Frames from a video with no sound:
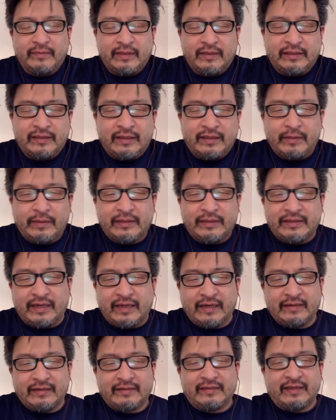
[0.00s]
some
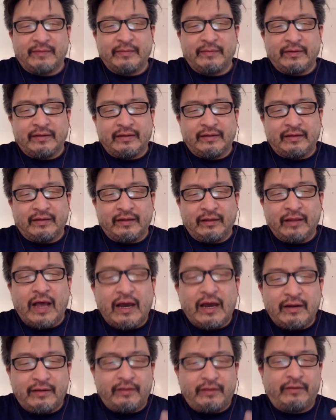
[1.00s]
extent, a
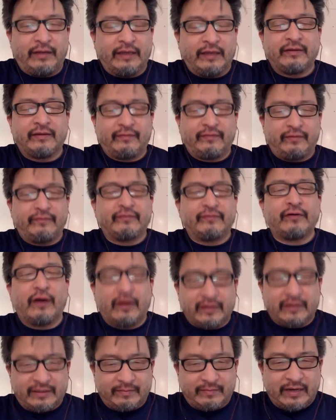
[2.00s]
lot of the things that you've
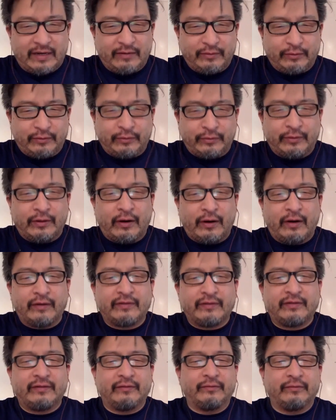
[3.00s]
talked about with
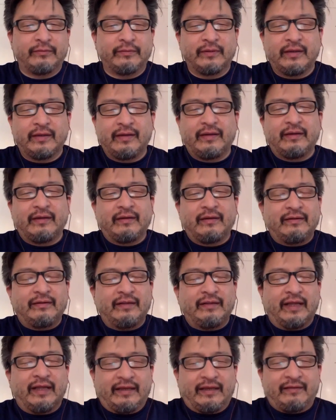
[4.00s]
regard to
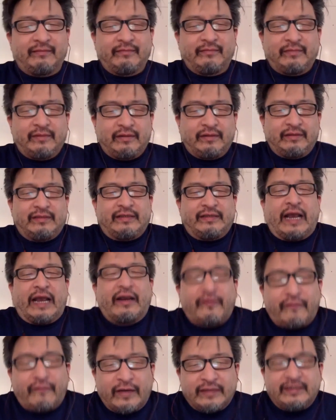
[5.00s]
like
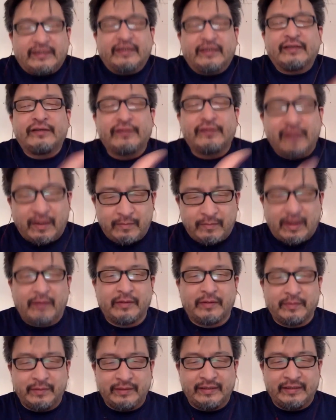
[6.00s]
sacrificing some
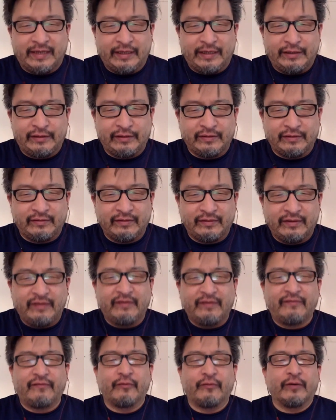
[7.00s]
optimization
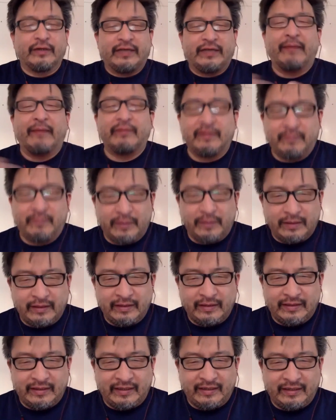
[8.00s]
for
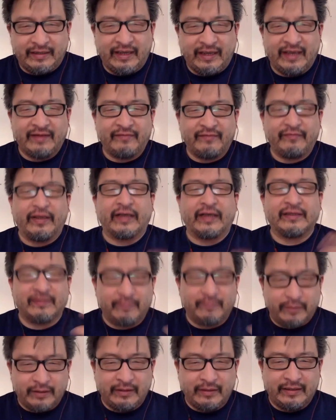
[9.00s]
adaptability and
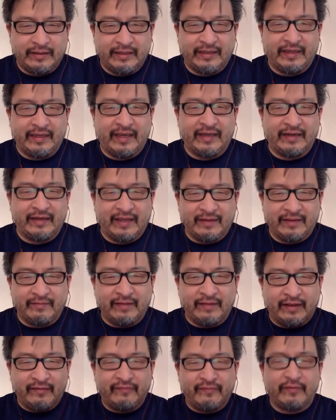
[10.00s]
flexibility
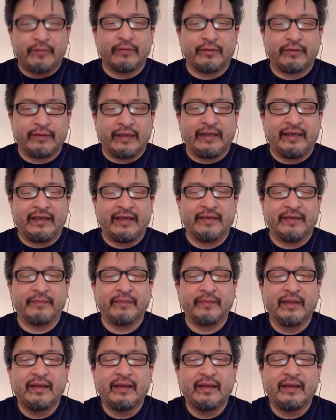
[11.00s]
and forward thinking,